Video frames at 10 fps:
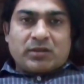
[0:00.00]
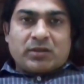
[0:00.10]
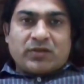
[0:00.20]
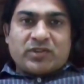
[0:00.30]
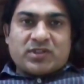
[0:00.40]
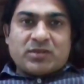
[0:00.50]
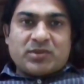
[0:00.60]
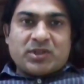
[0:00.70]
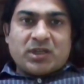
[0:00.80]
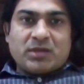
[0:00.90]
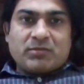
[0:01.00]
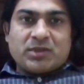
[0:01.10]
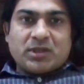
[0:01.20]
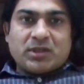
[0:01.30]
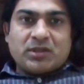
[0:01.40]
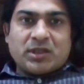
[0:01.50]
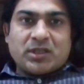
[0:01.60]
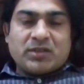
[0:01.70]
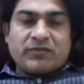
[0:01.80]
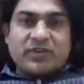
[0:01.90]
after some time the other
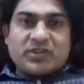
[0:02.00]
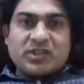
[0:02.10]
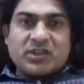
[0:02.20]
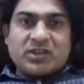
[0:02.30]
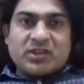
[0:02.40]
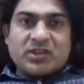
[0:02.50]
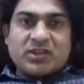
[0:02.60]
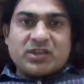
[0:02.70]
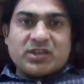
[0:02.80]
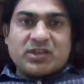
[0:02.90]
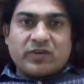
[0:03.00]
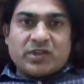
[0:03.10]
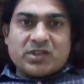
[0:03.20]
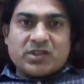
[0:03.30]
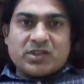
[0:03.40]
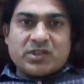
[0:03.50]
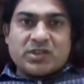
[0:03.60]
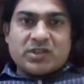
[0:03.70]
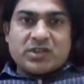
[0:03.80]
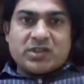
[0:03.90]
eye fixates and the first
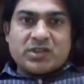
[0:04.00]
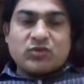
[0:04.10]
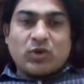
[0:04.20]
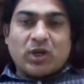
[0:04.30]
eye becomes.